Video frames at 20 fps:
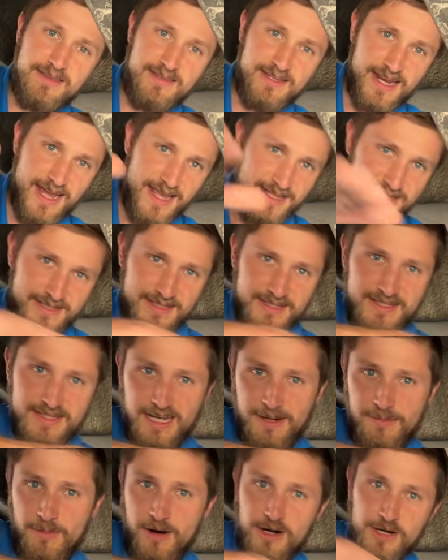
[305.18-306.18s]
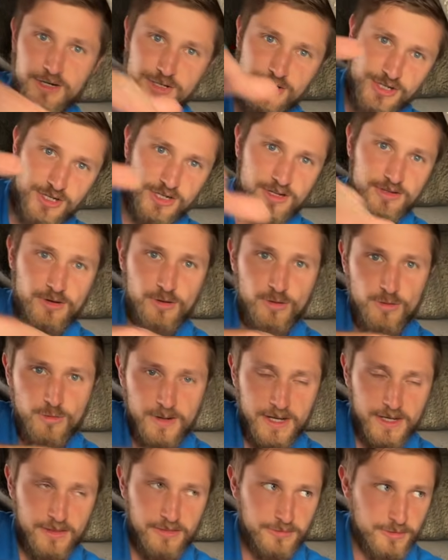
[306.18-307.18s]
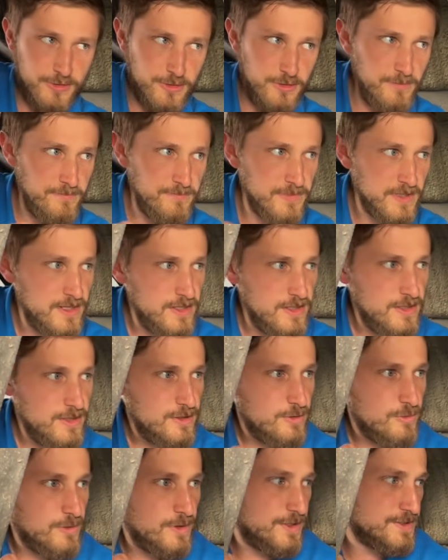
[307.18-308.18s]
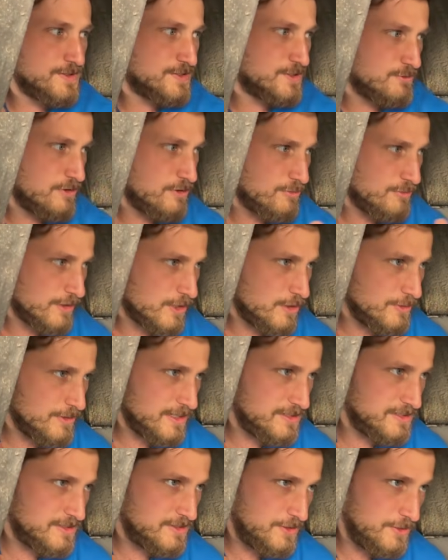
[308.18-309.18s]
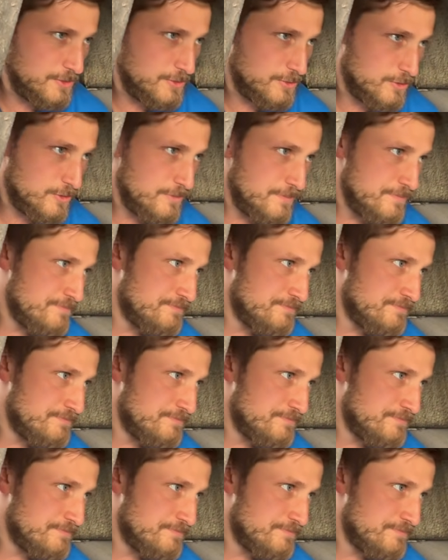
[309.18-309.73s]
that has the same arch the whole way through? Well, so what we're going to do